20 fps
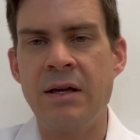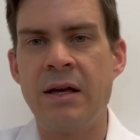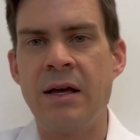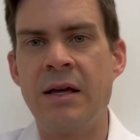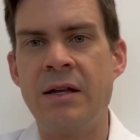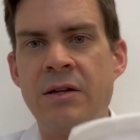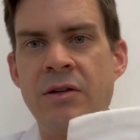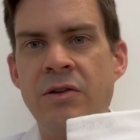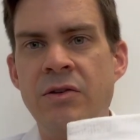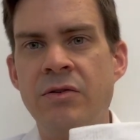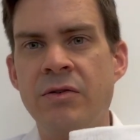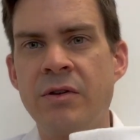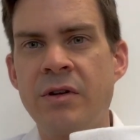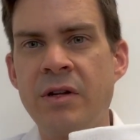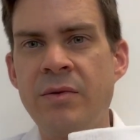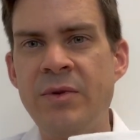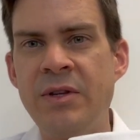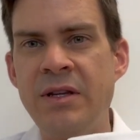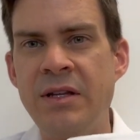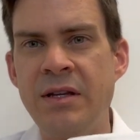and you're going
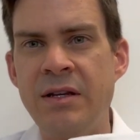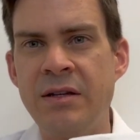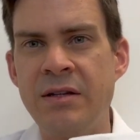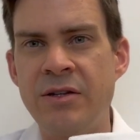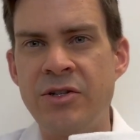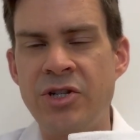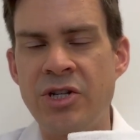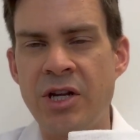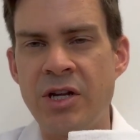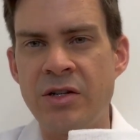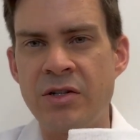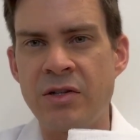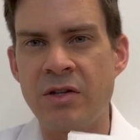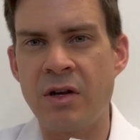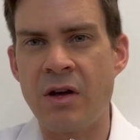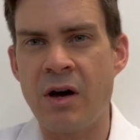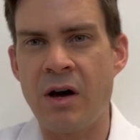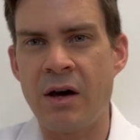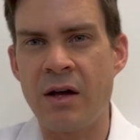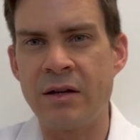to be needing to change the
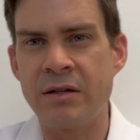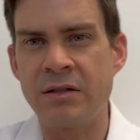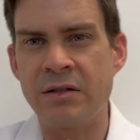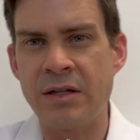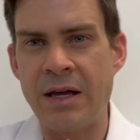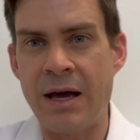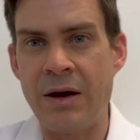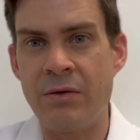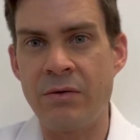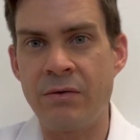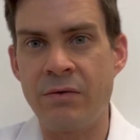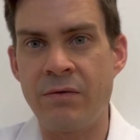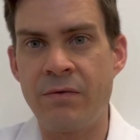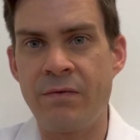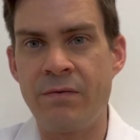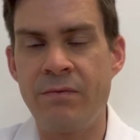gauze out